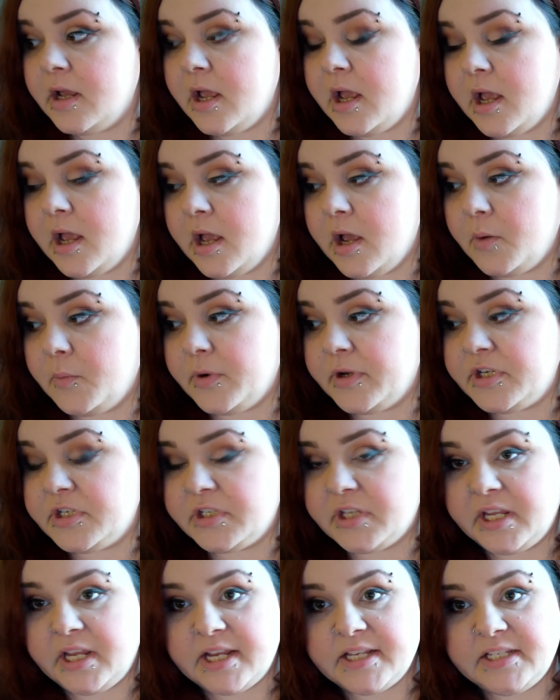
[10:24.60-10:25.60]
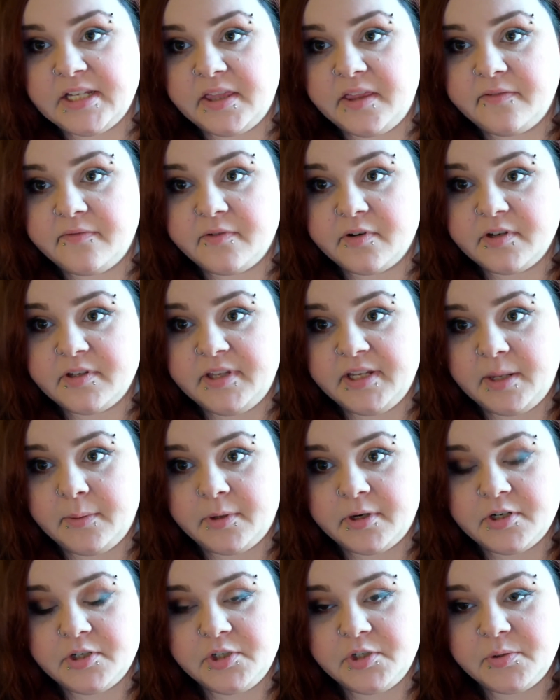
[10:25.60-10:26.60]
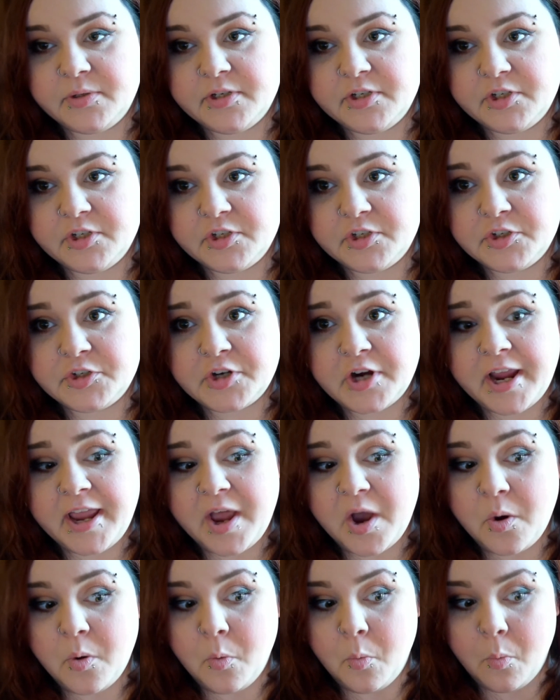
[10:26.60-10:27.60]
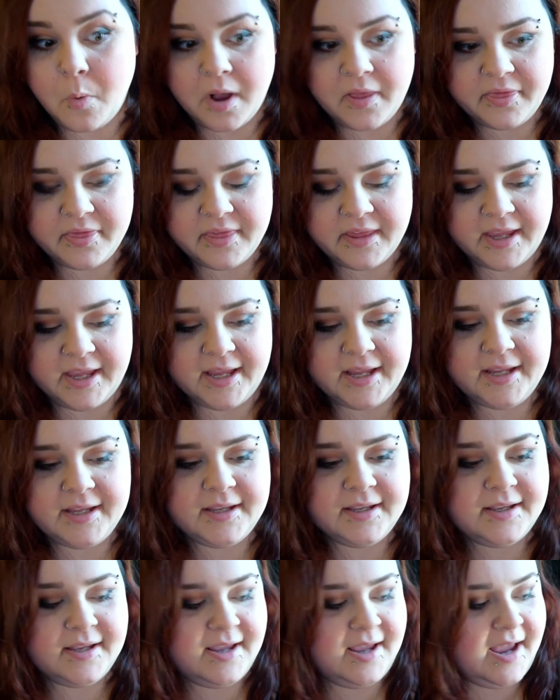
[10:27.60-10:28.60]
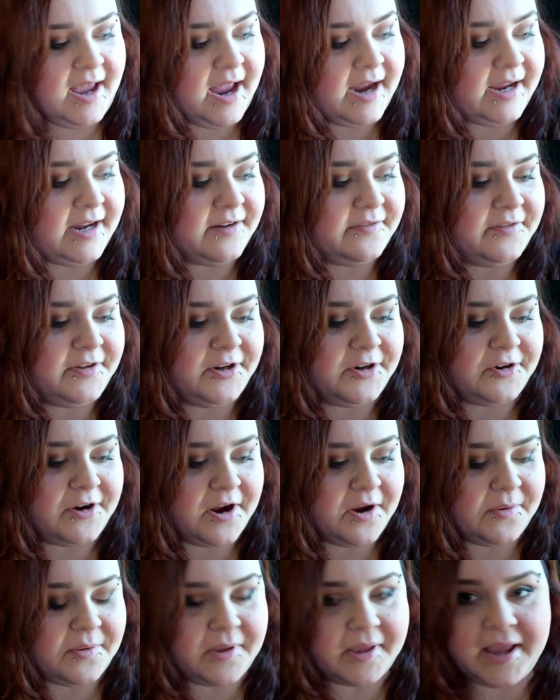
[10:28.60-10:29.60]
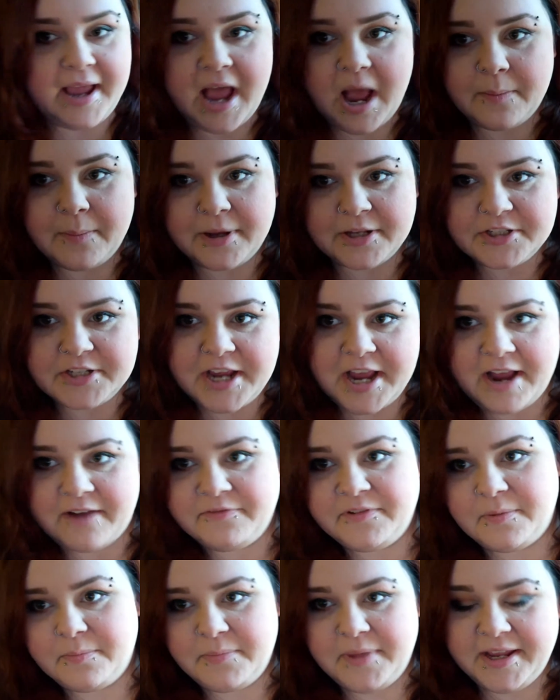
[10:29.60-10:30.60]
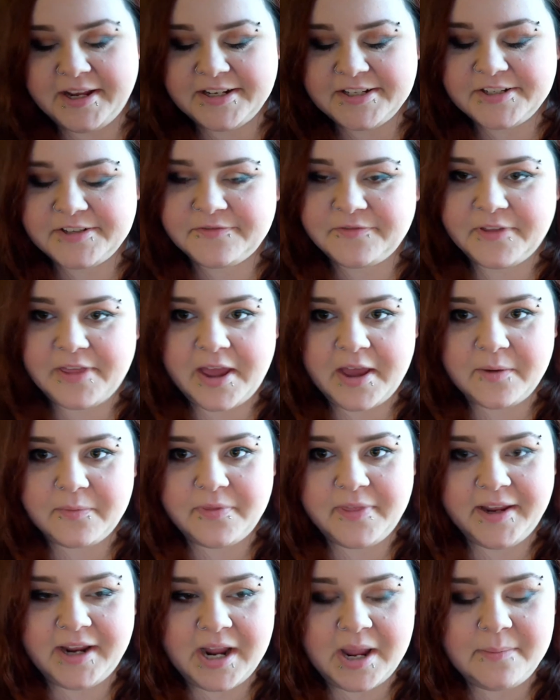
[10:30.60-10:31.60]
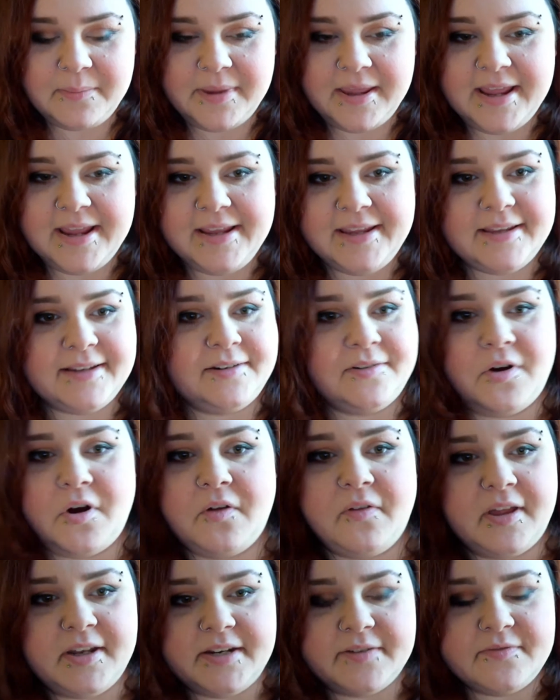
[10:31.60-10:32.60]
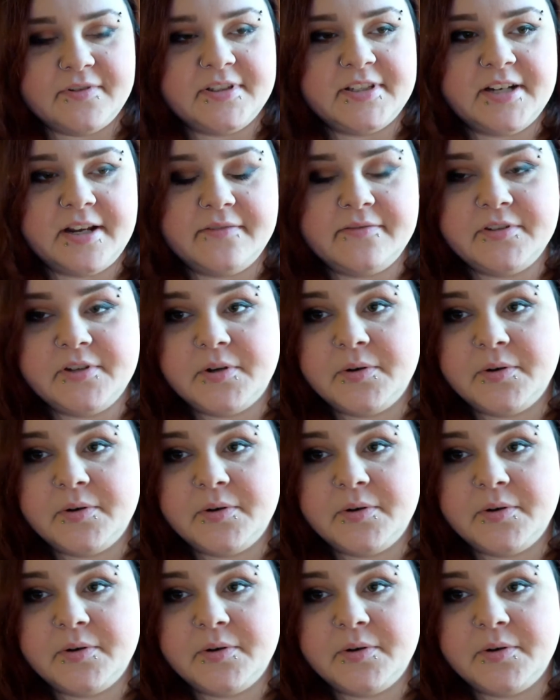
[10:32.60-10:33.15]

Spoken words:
which, like I said, the first thing I'm going to do is just try out one thing. I got to figure out like how much I have to mix for that thing I make and all that different stuff. So